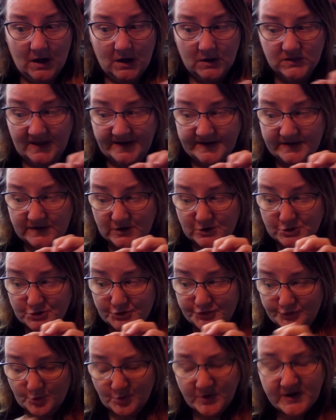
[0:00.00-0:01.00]
like
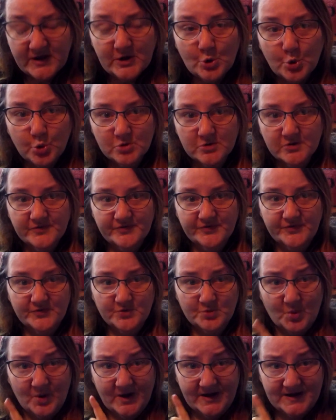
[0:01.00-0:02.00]
3/4 of the
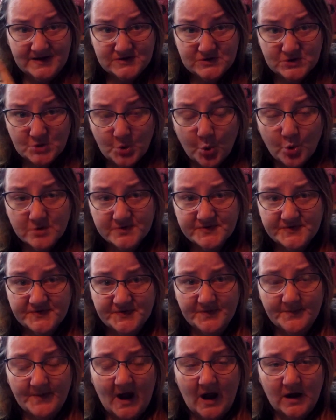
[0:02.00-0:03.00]
way towards the
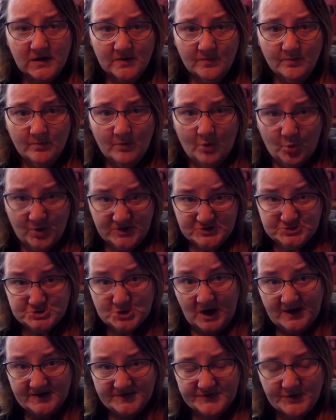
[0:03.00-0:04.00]
bottom, which
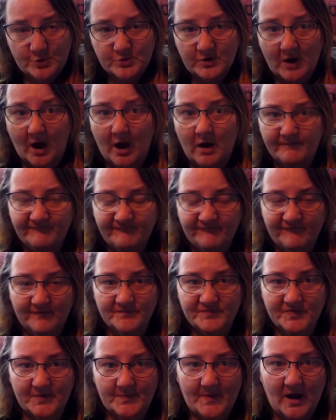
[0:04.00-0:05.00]
I sewed up
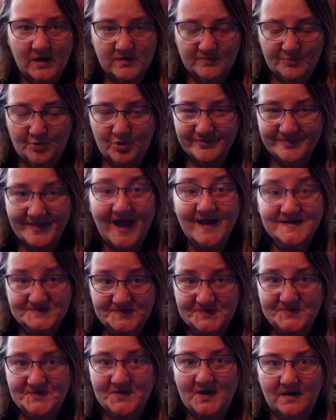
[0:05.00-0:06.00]
from the bottom on that
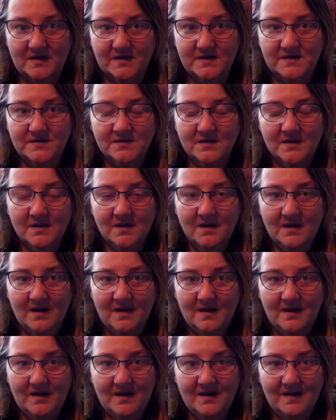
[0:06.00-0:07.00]
side,
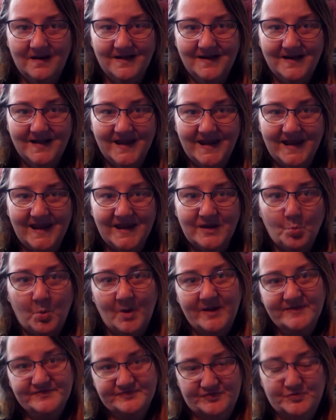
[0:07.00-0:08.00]
it
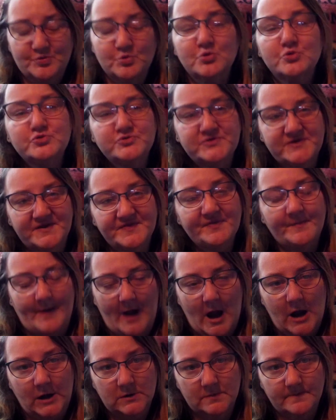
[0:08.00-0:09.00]
went through to the
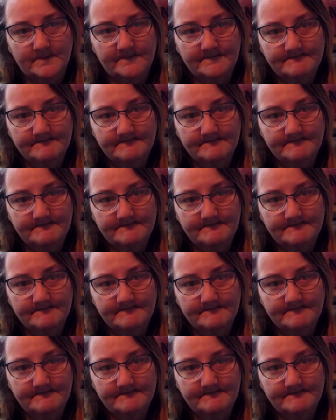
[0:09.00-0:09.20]
bottom.